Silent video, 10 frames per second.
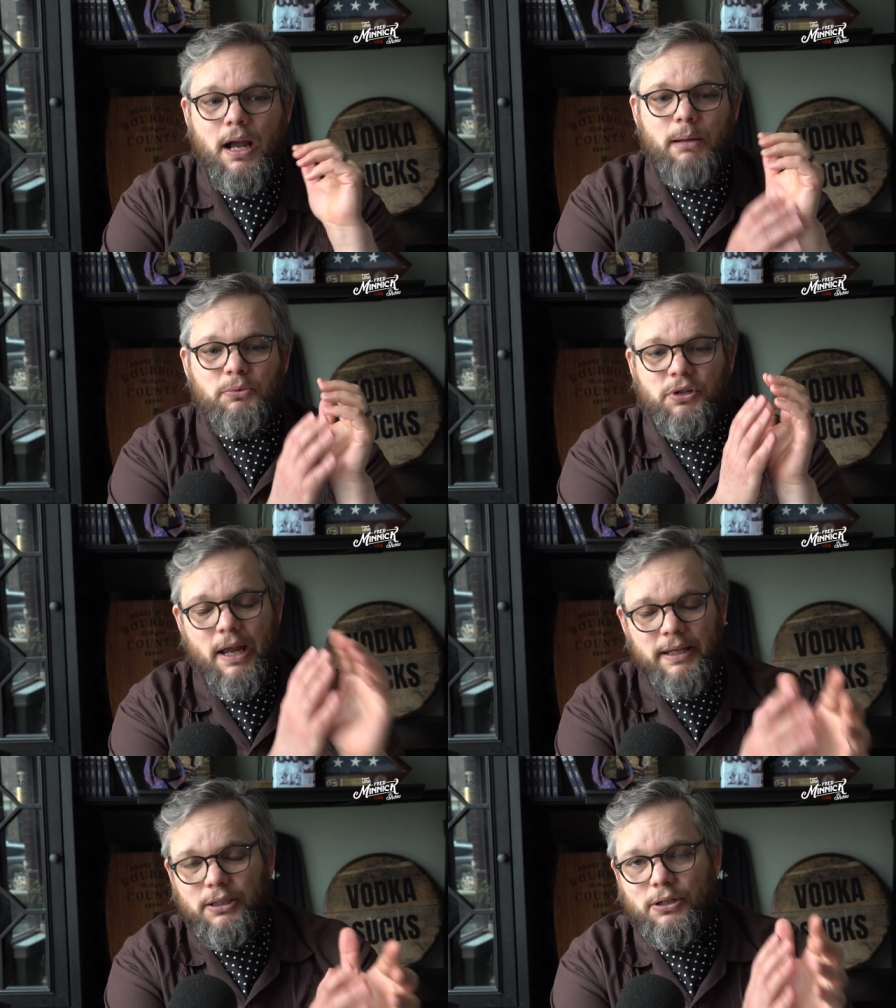I'm
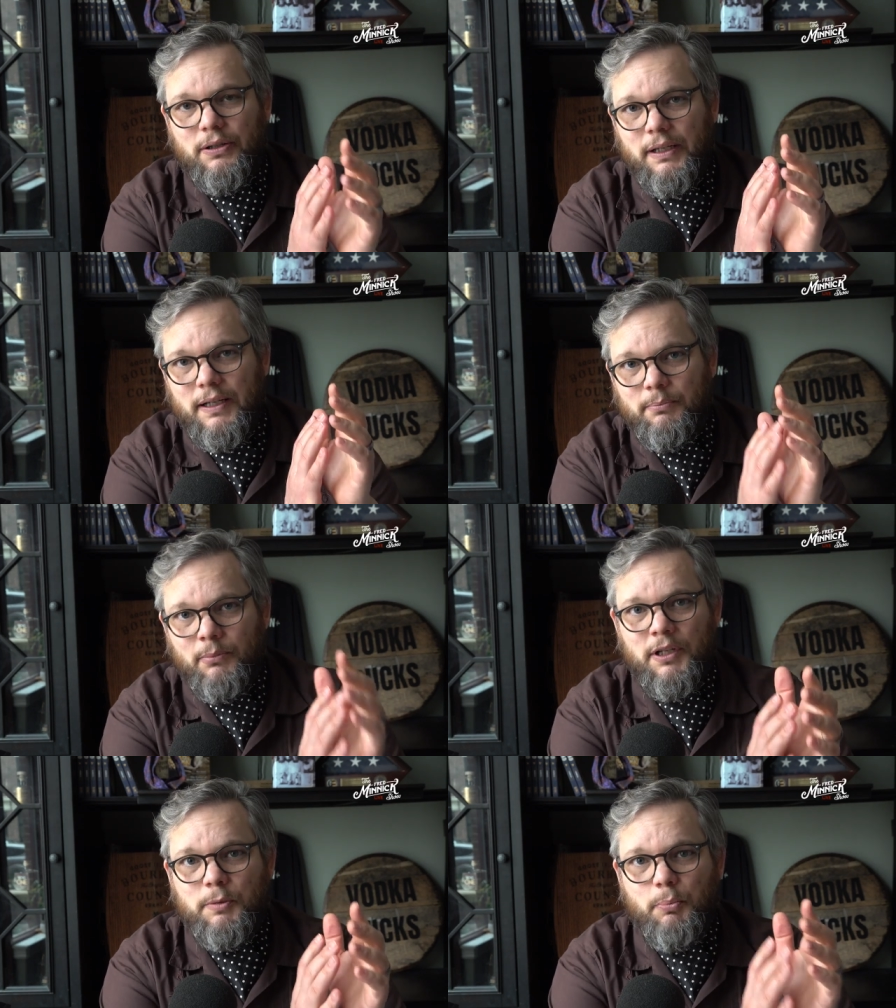trying to create as
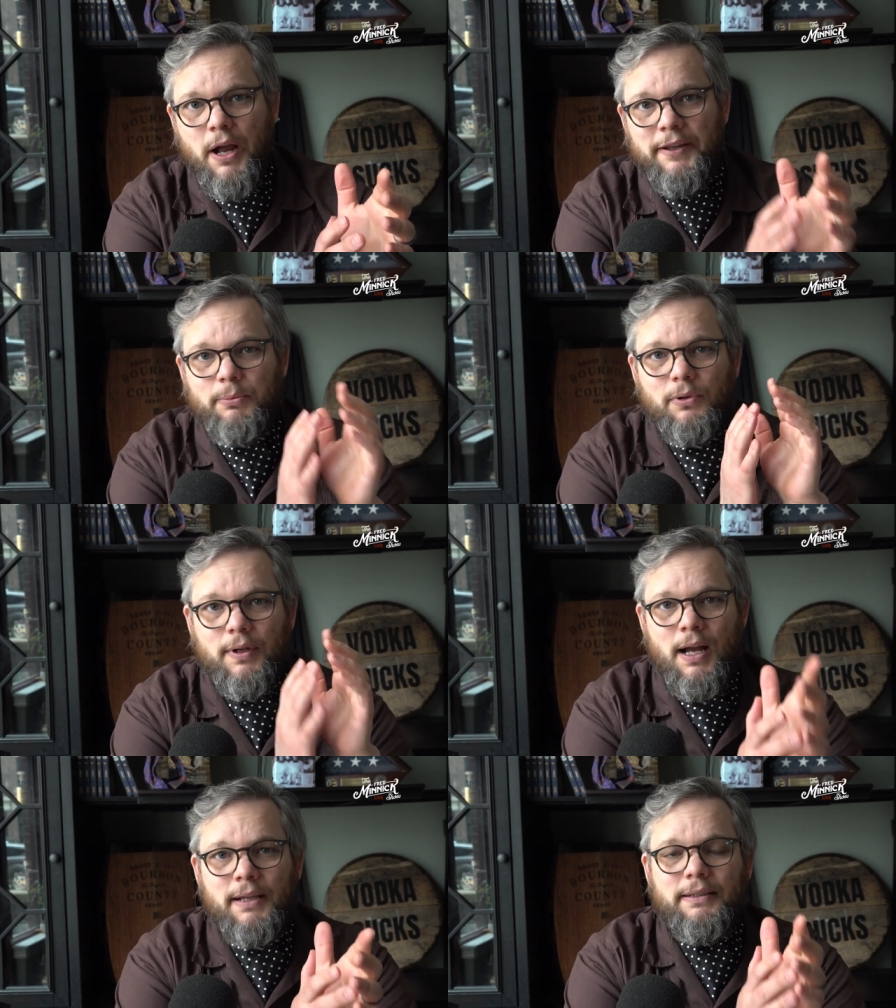much possible
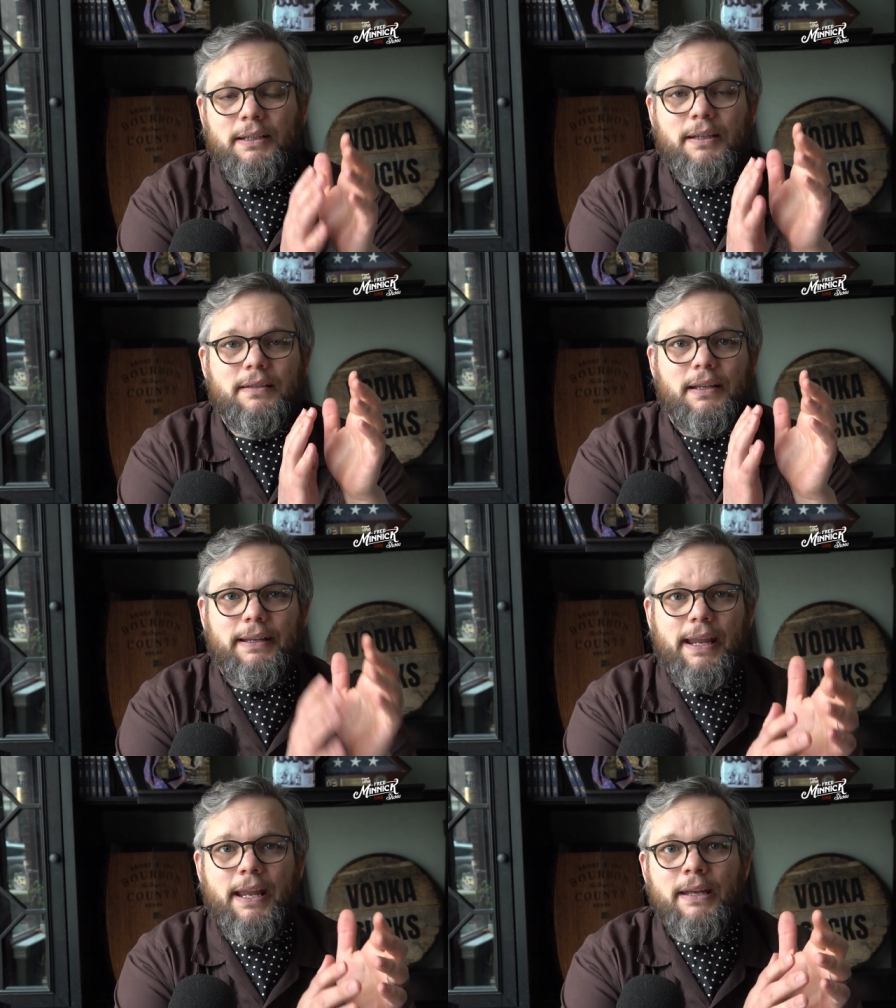content as I
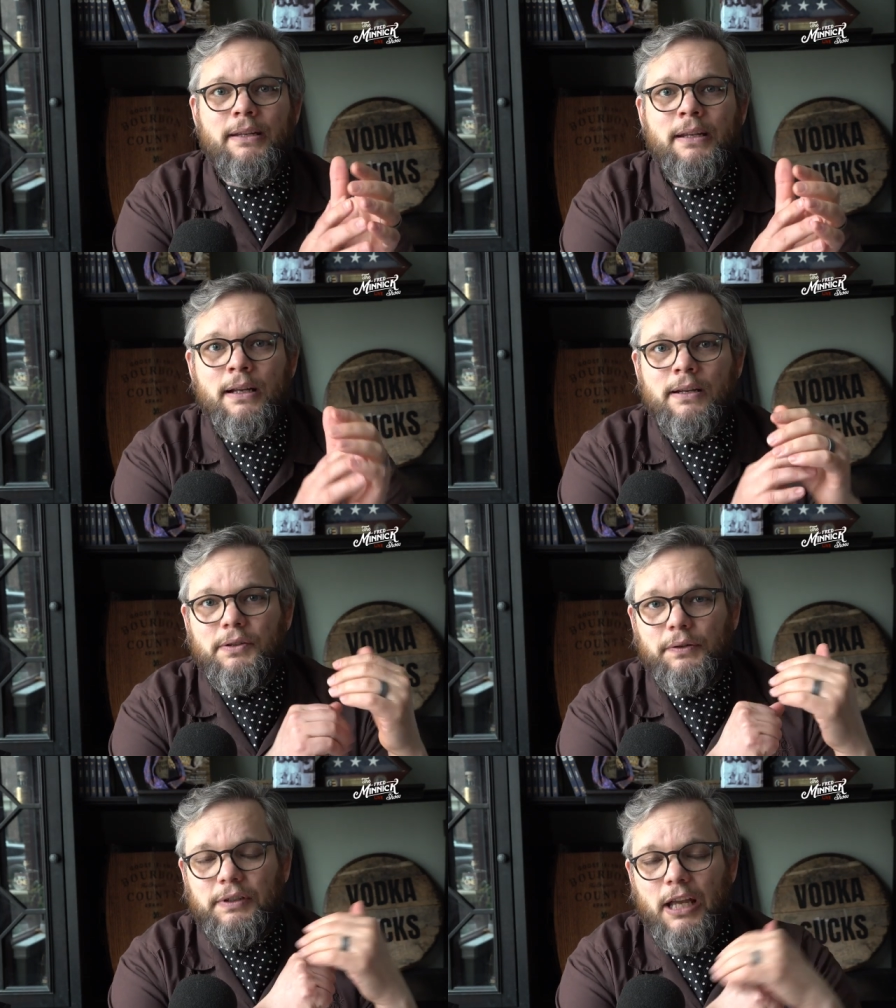can.
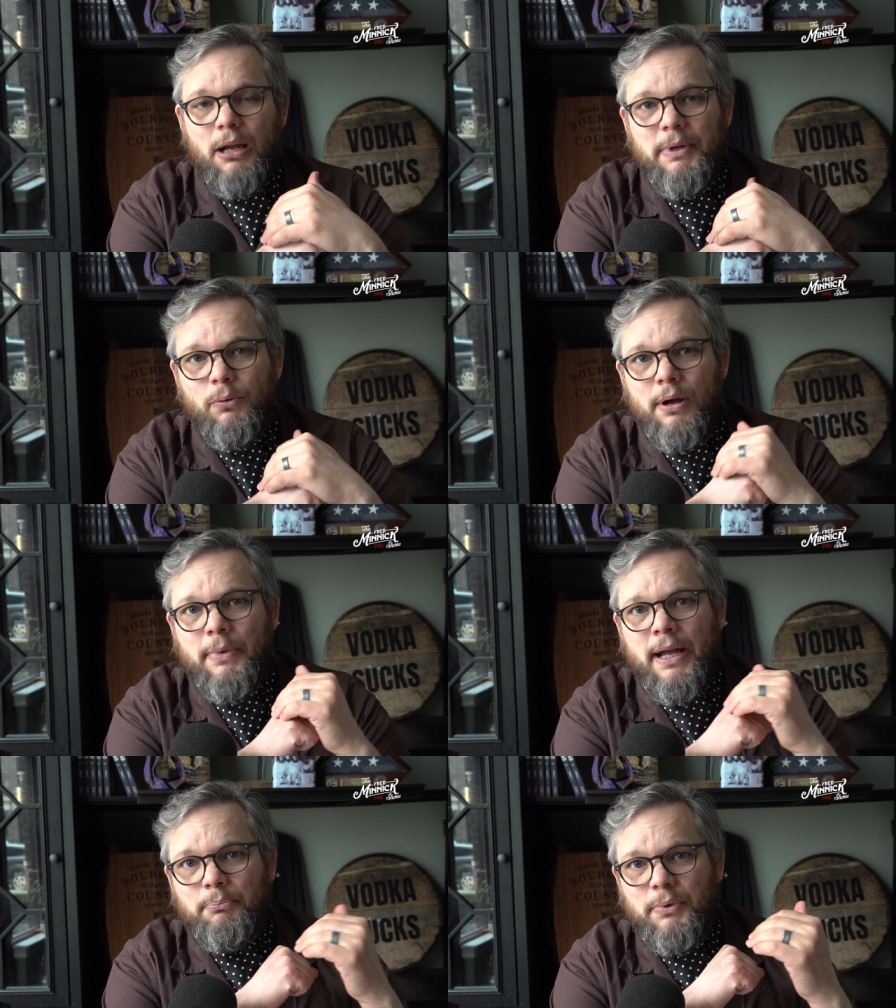So tell me what
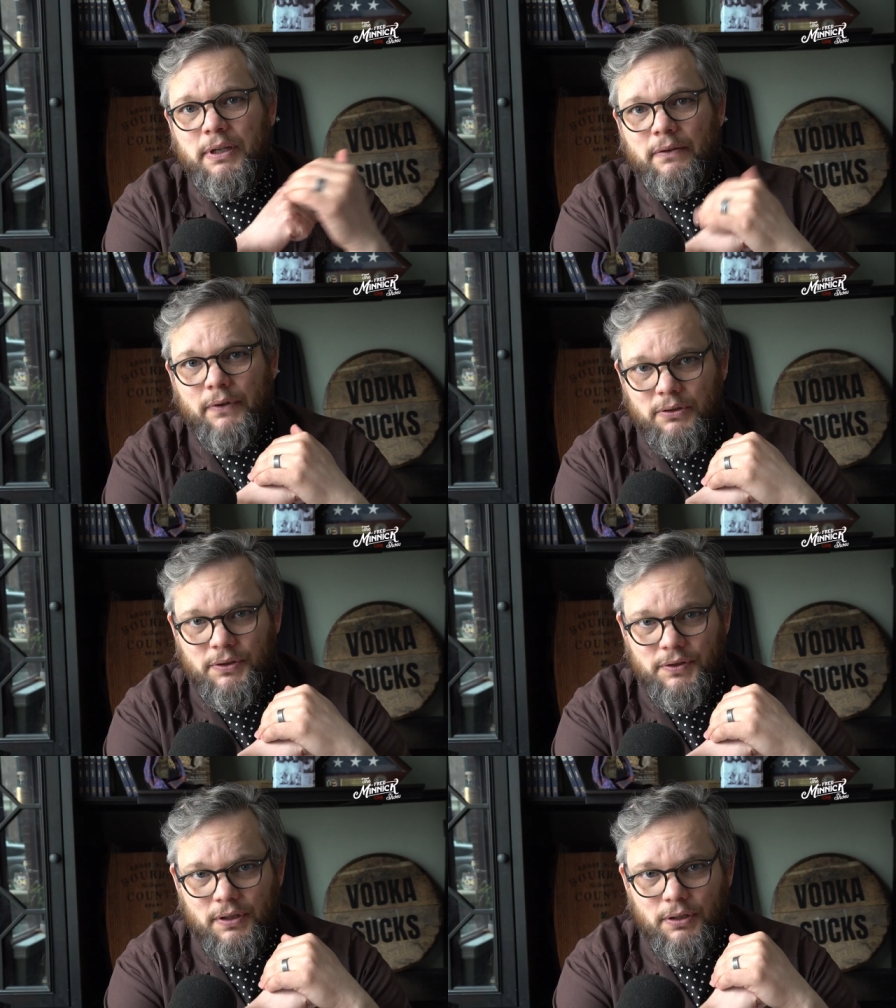might be of
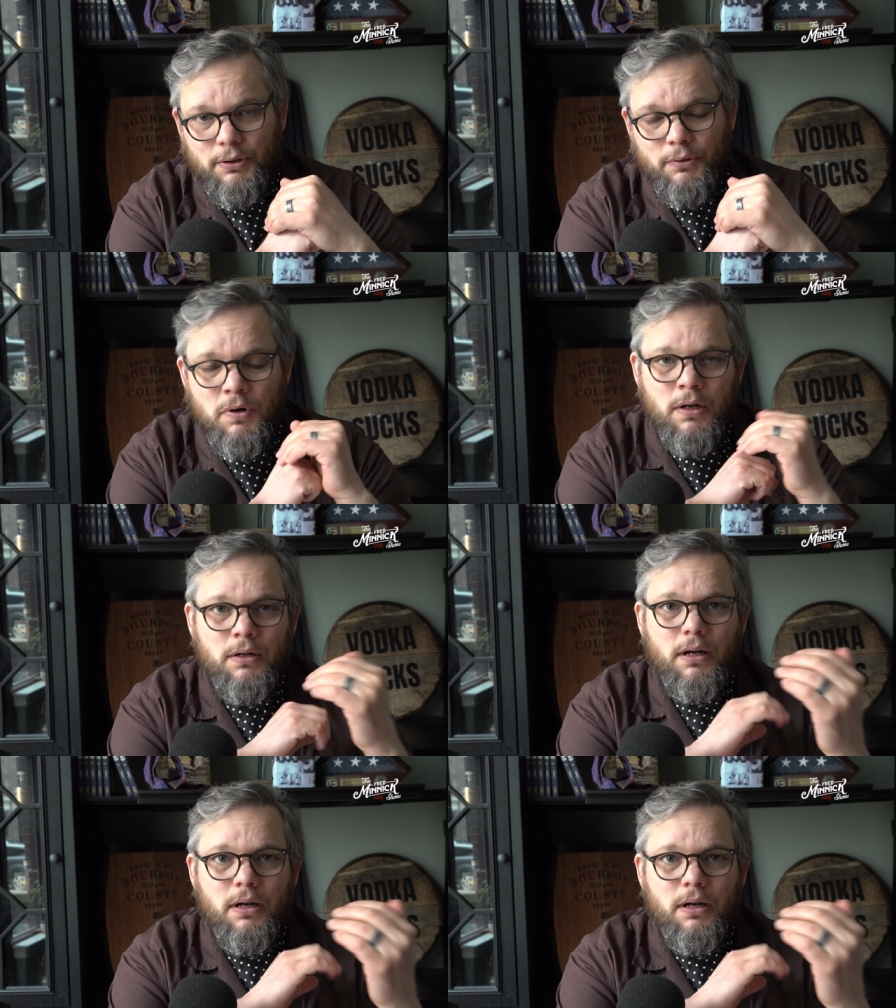interest to you.